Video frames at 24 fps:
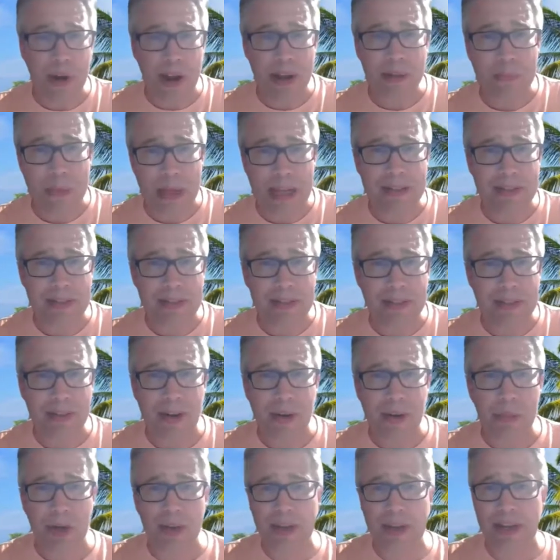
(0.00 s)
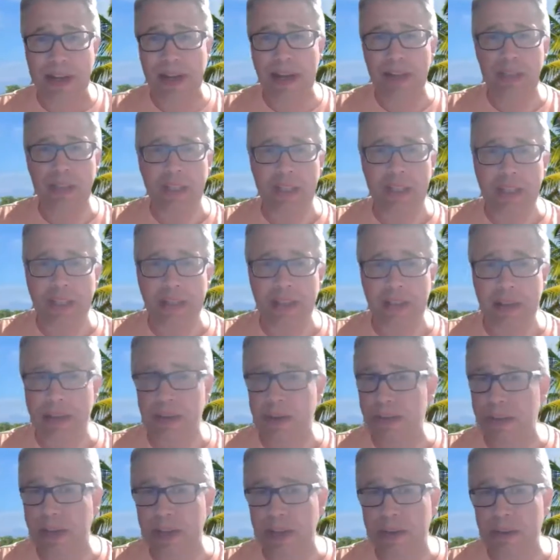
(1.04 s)
bass and harmonic actually on
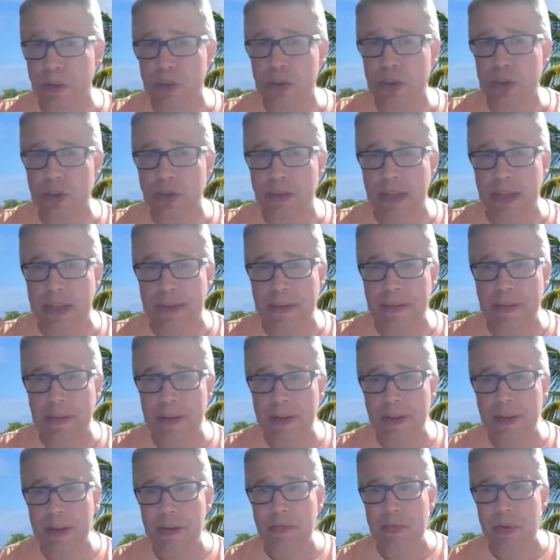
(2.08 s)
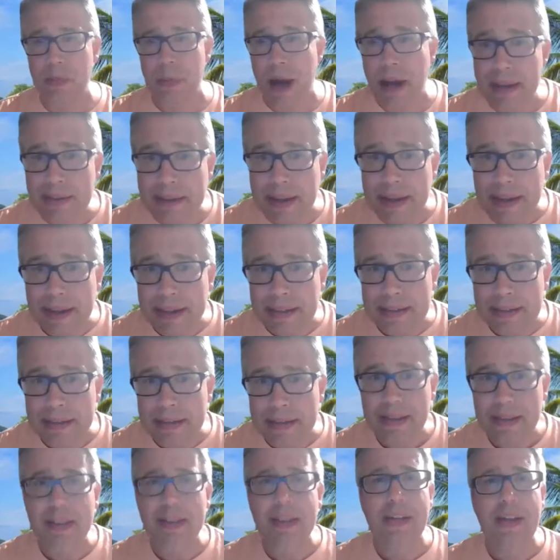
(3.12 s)
that version. And for my taste,
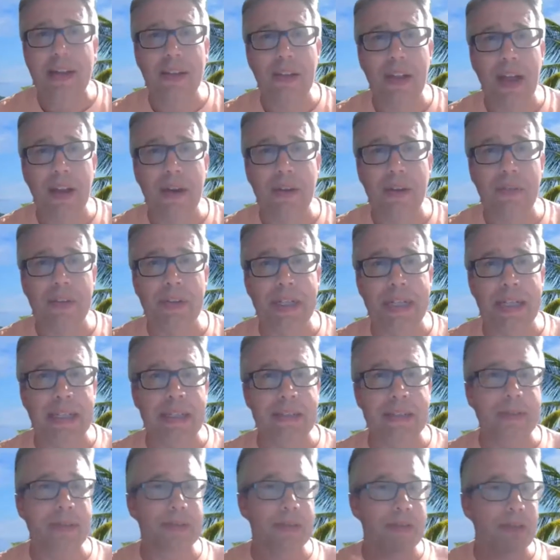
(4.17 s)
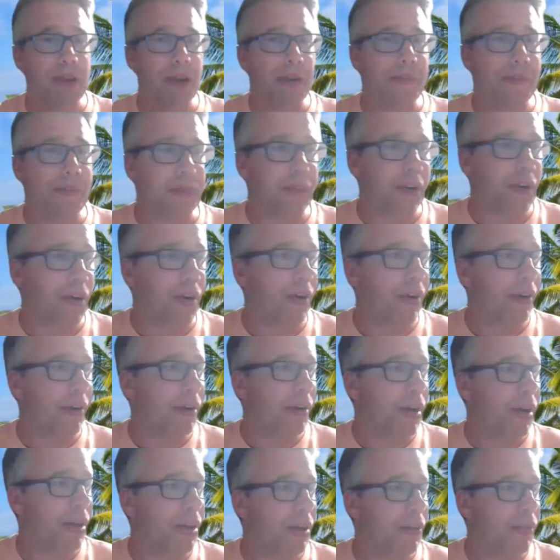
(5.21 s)
a lot of Lee's stuff are
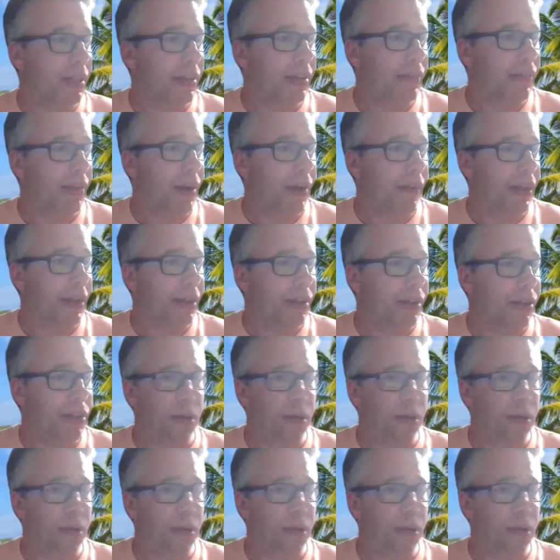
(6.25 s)
kind of in the very, you know,